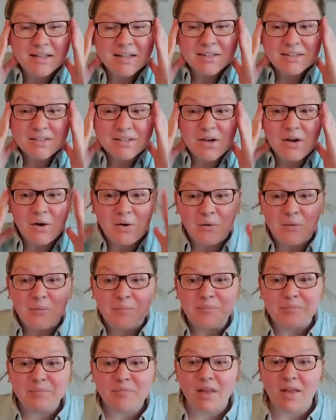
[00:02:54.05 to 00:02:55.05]

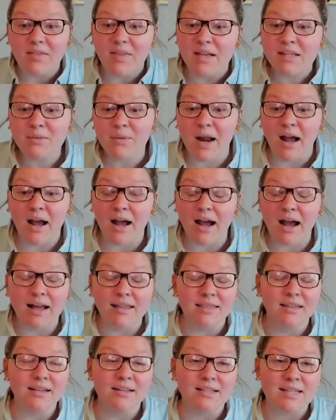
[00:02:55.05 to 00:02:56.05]
So that's what I
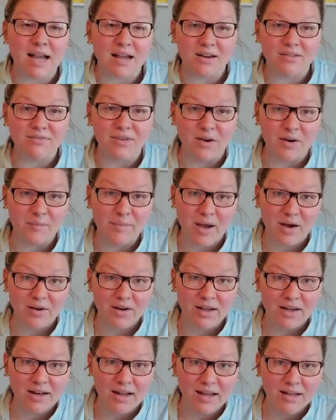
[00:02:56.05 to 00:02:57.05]
think is kind of fun about
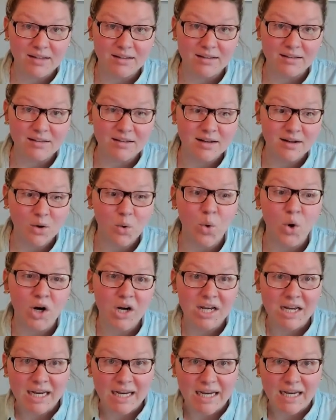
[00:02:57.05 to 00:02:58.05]
it, and
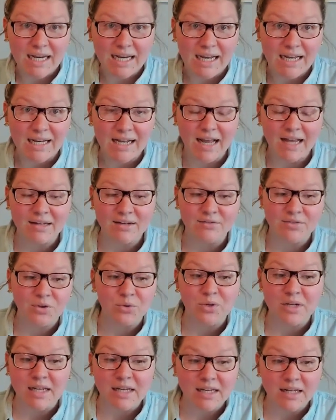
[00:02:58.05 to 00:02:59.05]
quirky and kind of
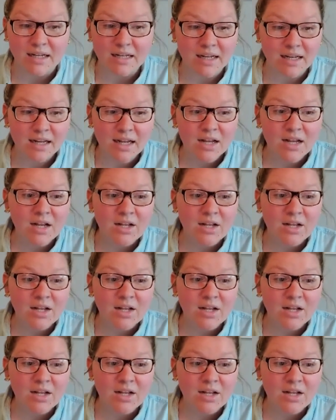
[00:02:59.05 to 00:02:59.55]
unique.